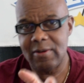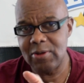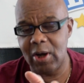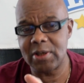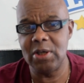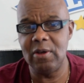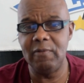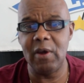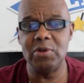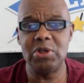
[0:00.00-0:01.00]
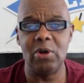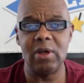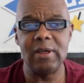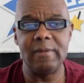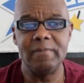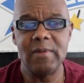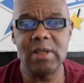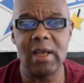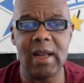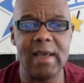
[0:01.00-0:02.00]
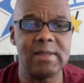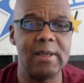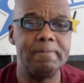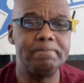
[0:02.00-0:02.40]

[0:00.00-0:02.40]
Talk to you very shortly. Stay classy.